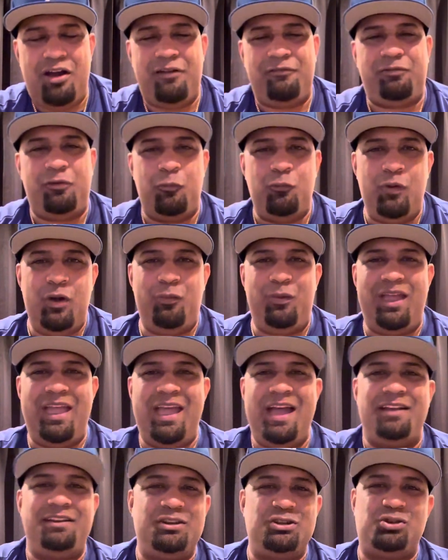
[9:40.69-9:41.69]
and from where we
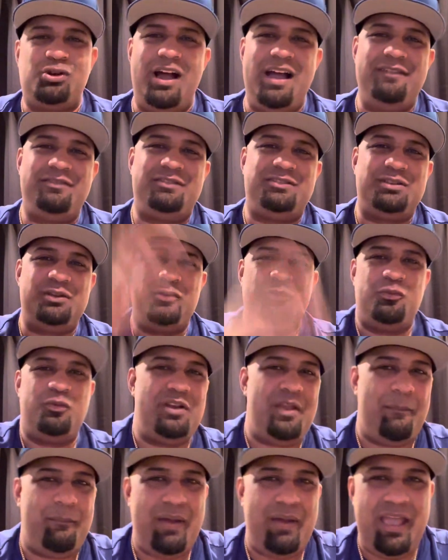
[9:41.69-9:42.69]
had to drive to where
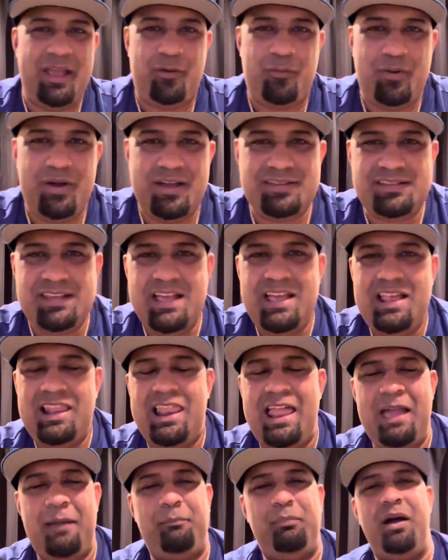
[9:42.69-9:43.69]
the bank was,
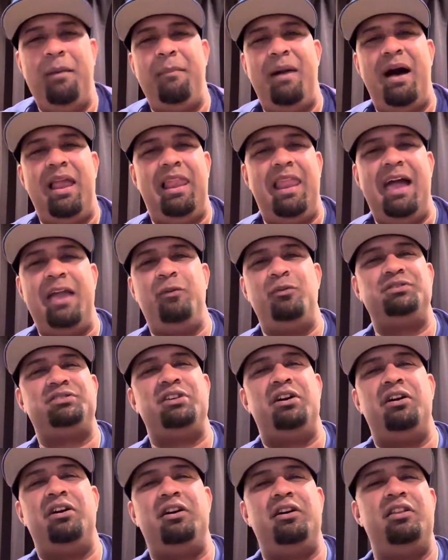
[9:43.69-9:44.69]
like, bro, my light was
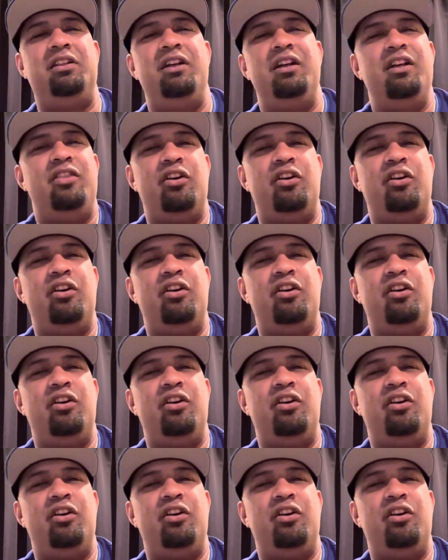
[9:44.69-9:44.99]
on.